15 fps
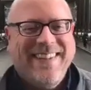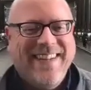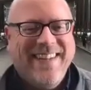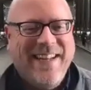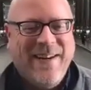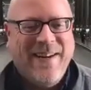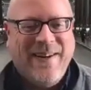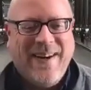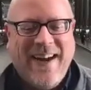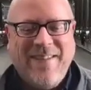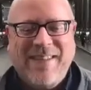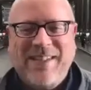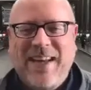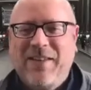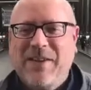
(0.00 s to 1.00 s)
I have a
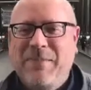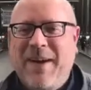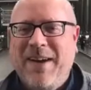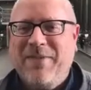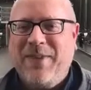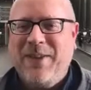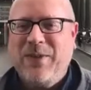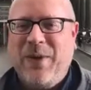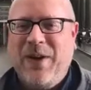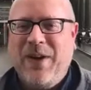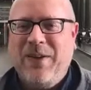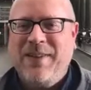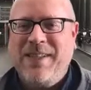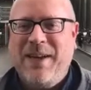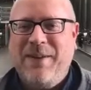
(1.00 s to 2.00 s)
soft spot for the
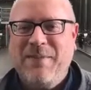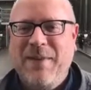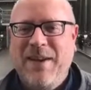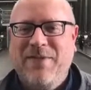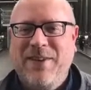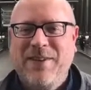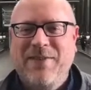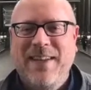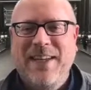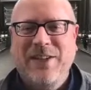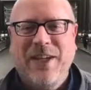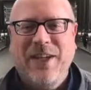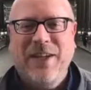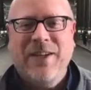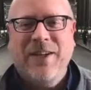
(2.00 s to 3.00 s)
12 because that was my first vintage
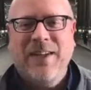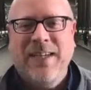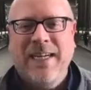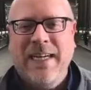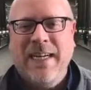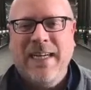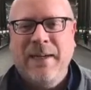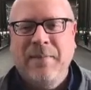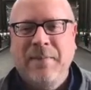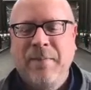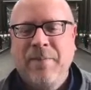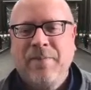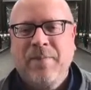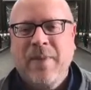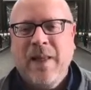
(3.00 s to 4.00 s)
here.
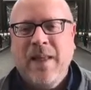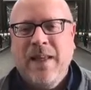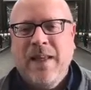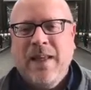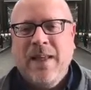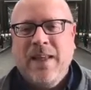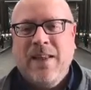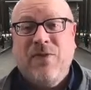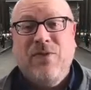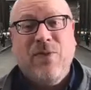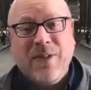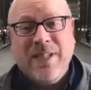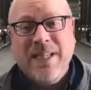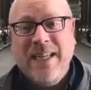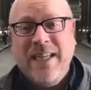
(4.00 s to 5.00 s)
The
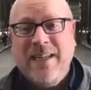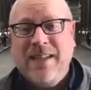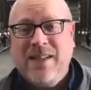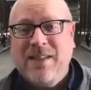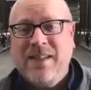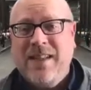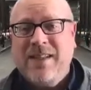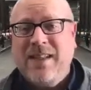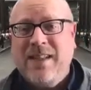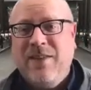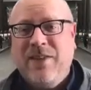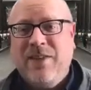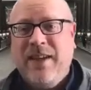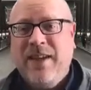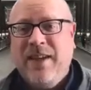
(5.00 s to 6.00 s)
14 is
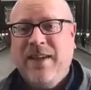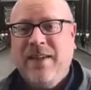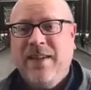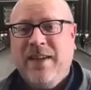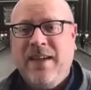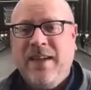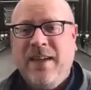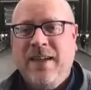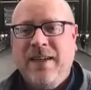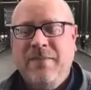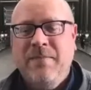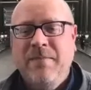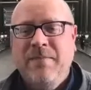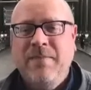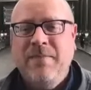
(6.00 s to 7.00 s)
lovely.
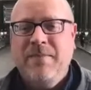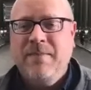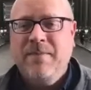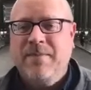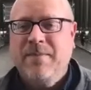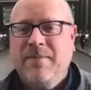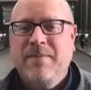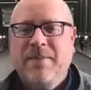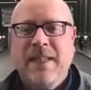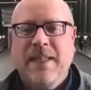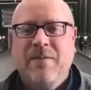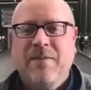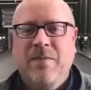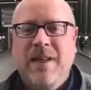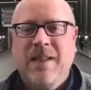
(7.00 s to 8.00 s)
Don't
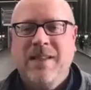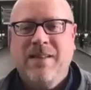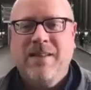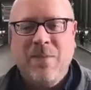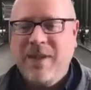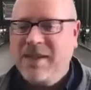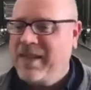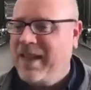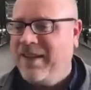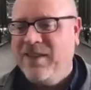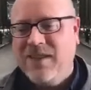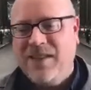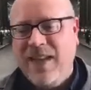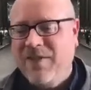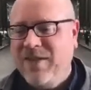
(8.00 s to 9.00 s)
miss out on the
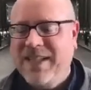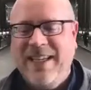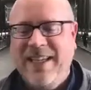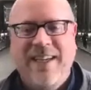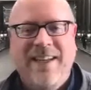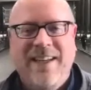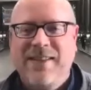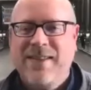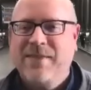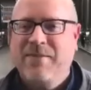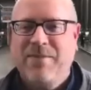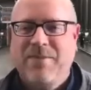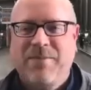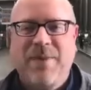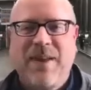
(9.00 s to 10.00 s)
17.
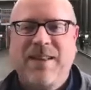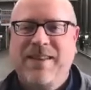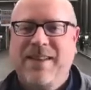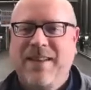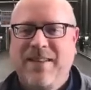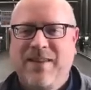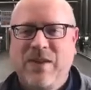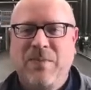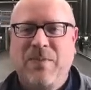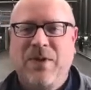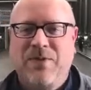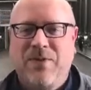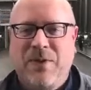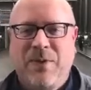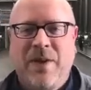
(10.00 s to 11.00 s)
It's a
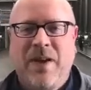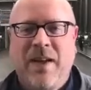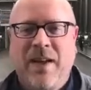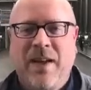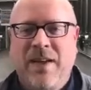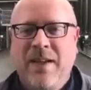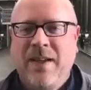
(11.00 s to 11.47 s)
beautiful wine.